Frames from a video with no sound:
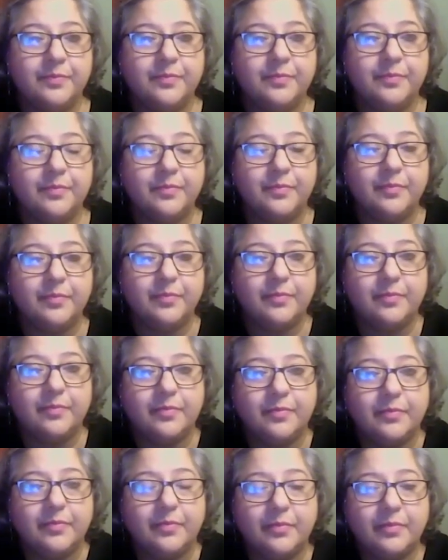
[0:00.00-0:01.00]

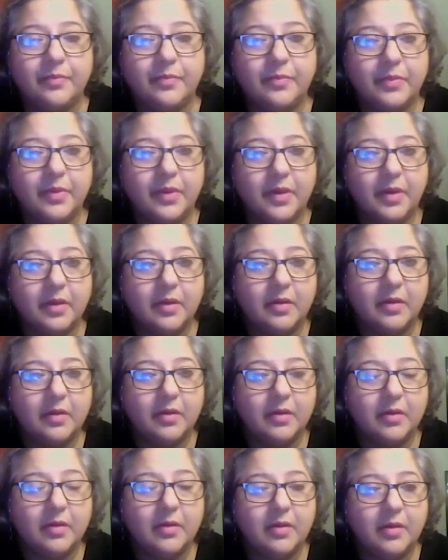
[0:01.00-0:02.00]

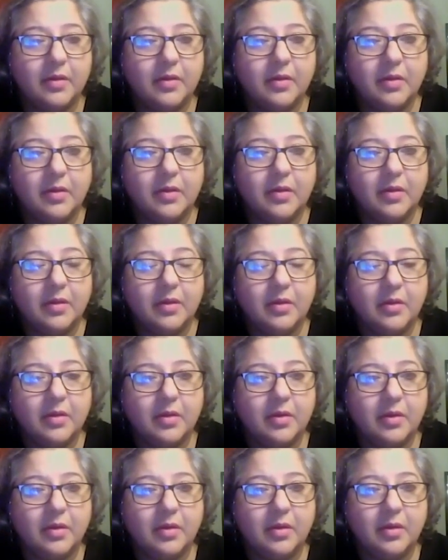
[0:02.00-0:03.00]

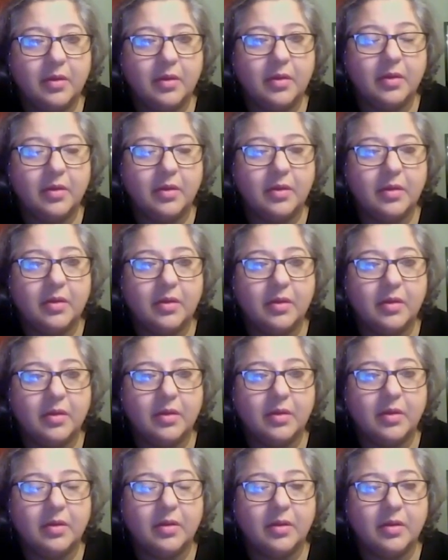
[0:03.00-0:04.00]

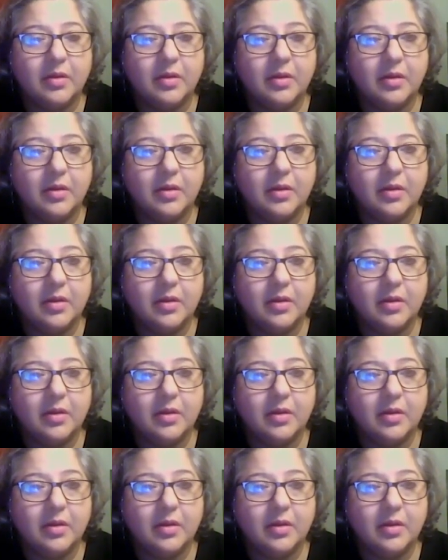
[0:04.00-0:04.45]
This person isn't speaking.